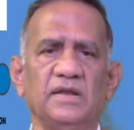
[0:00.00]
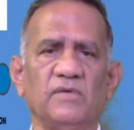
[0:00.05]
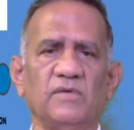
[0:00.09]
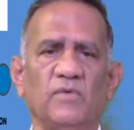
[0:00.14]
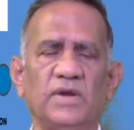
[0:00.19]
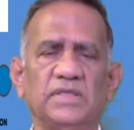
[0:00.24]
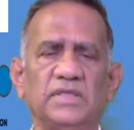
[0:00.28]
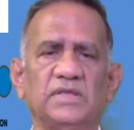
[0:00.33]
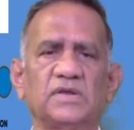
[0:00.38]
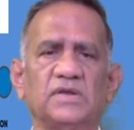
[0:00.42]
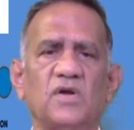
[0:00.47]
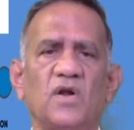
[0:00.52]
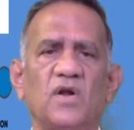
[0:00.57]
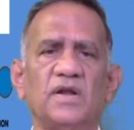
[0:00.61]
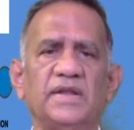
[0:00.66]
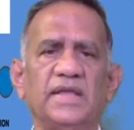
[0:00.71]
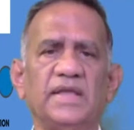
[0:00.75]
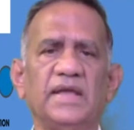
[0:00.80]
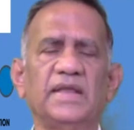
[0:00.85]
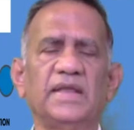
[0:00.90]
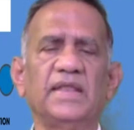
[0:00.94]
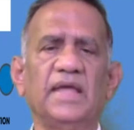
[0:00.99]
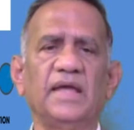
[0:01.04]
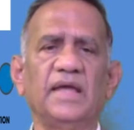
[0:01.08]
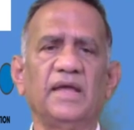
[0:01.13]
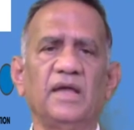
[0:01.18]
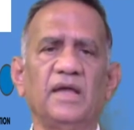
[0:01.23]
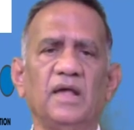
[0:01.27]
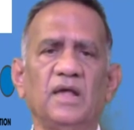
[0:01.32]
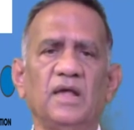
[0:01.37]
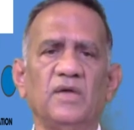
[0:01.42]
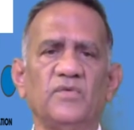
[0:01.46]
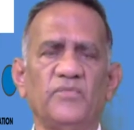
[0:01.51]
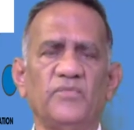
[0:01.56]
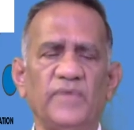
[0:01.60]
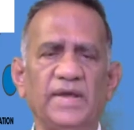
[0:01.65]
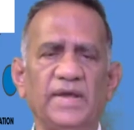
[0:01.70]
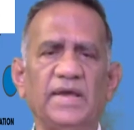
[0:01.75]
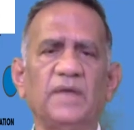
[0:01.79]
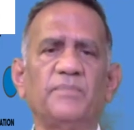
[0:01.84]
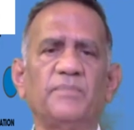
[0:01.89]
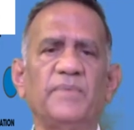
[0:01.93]
what is it called, DNA
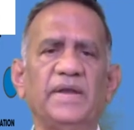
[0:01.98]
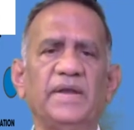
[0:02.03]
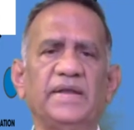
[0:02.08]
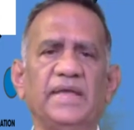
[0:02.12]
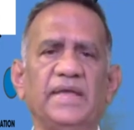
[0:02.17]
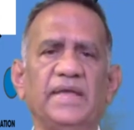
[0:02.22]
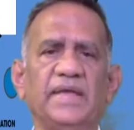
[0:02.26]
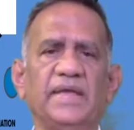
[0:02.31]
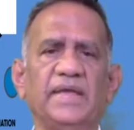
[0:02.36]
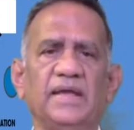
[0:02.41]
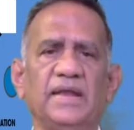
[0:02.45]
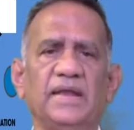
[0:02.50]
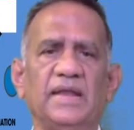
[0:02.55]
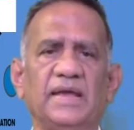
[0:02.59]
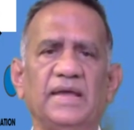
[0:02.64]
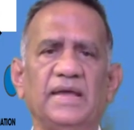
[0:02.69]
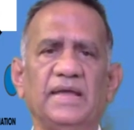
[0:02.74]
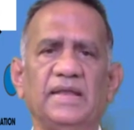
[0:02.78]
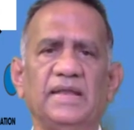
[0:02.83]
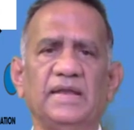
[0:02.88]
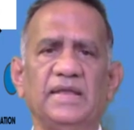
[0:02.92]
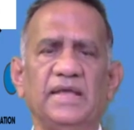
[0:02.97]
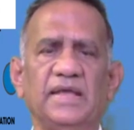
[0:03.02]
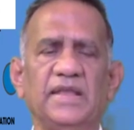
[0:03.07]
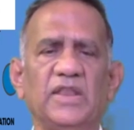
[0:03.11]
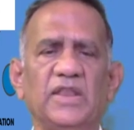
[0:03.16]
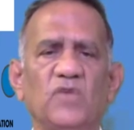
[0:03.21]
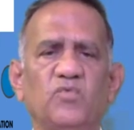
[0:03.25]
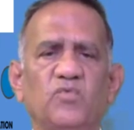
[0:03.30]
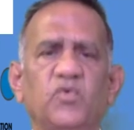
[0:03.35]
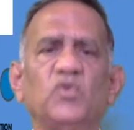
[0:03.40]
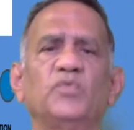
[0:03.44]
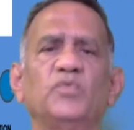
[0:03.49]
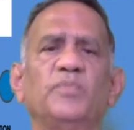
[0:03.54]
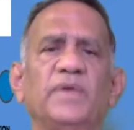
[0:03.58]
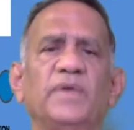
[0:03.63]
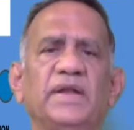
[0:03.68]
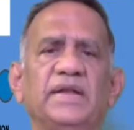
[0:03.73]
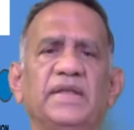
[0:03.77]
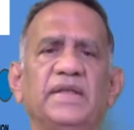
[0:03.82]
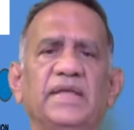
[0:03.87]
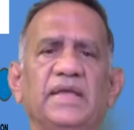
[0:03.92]
fingerprinting, and again DNA
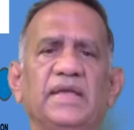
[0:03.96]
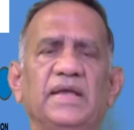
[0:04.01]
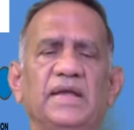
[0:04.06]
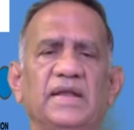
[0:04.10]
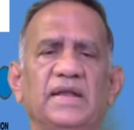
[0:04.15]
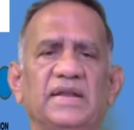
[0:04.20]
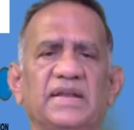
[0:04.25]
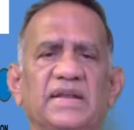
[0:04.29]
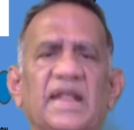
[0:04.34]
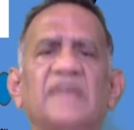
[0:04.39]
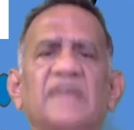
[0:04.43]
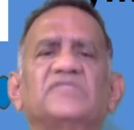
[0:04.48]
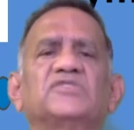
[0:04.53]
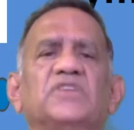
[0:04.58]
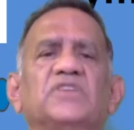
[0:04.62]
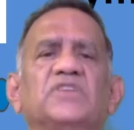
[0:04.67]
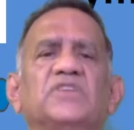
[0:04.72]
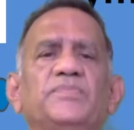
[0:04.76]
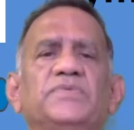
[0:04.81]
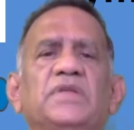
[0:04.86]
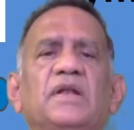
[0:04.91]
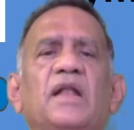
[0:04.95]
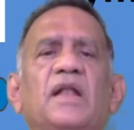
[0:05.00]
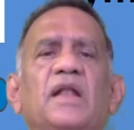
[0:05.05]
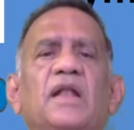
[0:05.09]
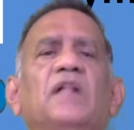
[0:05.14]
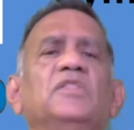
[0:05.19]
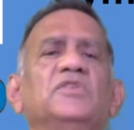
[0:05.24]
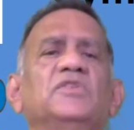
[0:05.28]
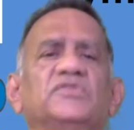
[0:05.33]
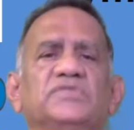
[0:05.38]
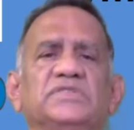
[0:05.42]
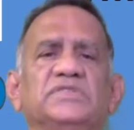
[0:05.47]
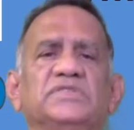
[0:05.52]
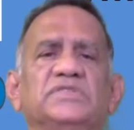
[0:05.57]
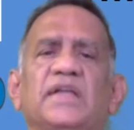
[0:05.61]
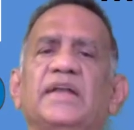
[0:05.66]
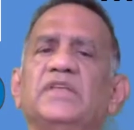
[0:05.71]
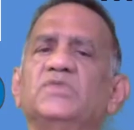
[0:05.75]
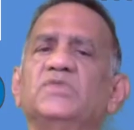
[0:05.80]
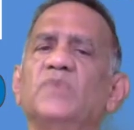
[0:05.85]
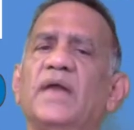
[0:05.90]
footprinting and transcription and all those things.
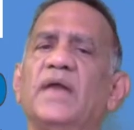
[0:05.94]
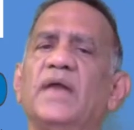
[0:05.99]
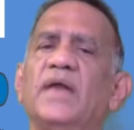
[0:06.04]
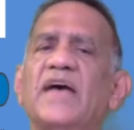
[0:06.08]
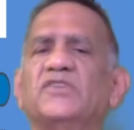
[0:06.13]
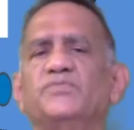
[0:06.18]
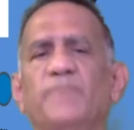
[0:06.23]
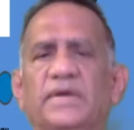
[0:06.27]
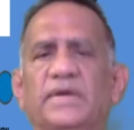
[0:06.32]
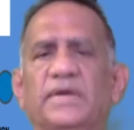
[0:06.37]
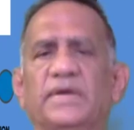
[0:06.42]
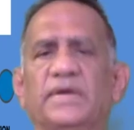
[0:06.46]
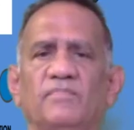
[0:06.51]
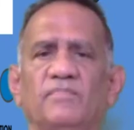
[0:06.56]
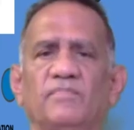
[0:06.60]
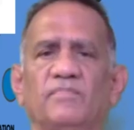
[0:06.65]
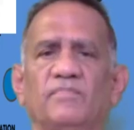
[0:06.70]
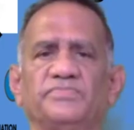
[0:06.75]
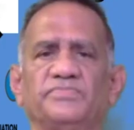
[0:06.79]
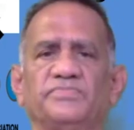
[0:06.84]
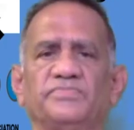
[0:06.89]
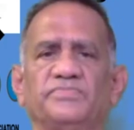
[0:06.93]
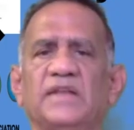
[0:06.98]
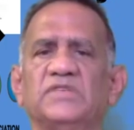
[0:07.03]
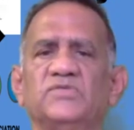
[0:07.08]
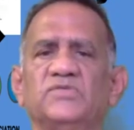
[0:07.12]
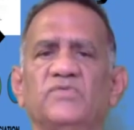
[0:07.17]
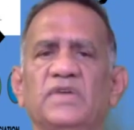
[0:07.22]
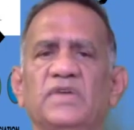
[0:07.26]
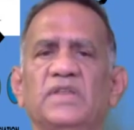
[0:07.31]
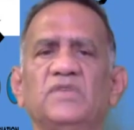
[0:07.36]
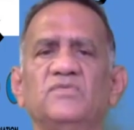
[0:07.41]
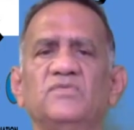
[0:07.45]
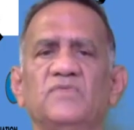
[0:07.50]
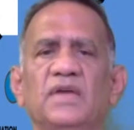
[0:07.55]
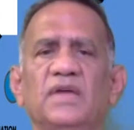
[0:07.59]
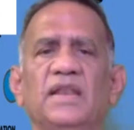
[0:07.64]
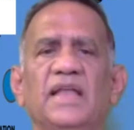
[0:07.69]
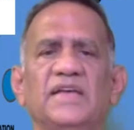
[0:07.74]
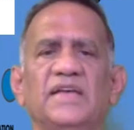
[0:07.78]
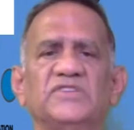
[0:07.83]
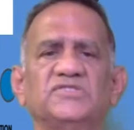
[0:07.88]
That is one aspect that is very
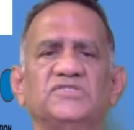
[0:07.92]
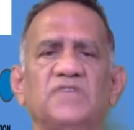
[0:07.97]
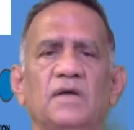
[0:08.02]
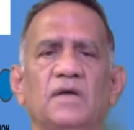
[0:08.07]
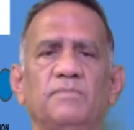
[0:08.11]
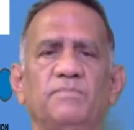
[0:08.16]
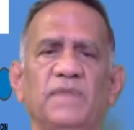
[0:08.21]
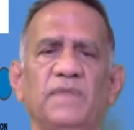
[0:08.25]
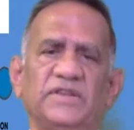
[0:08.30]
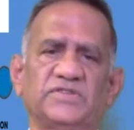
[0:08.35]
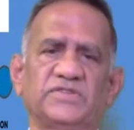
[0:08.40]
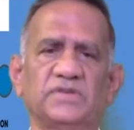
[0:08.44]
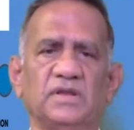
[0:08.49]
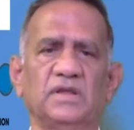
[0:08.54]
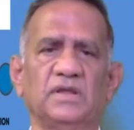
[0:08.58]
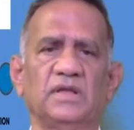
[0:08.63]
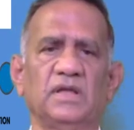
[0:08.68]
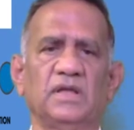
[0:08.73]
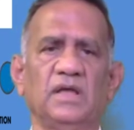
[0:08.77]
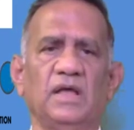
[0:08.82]
well established.